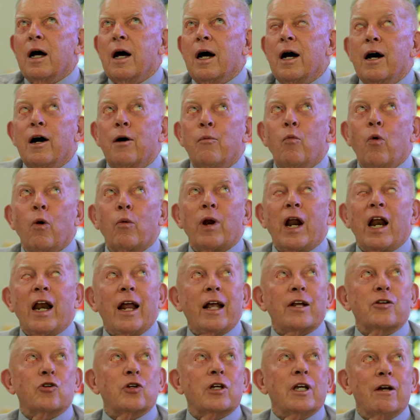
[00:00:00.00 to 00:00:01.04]
What would I
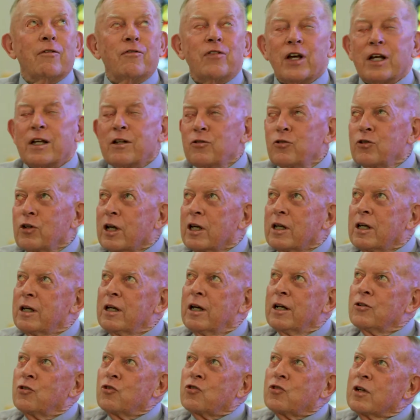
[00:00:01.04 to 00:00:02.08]
like to give the
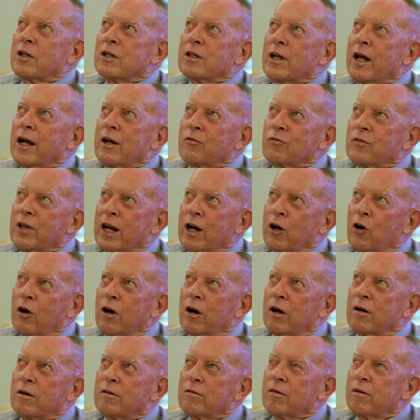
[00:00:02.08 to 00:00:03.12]
kids that
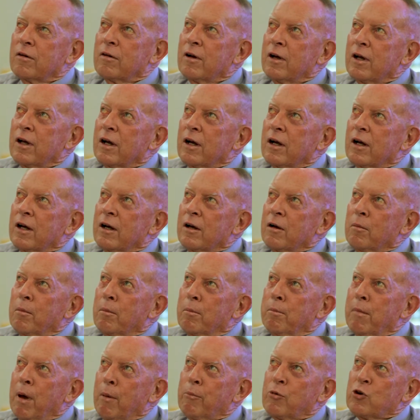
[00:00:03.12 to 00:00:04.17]
are
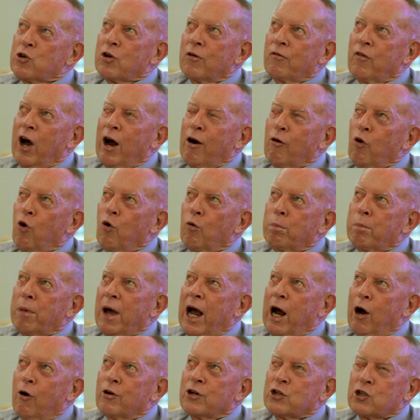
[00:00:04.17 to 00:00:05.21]
members of our own
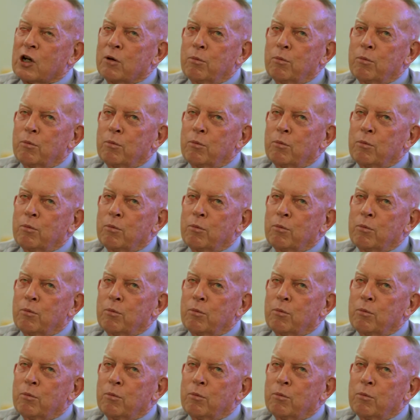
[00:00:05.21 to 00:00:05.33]
parish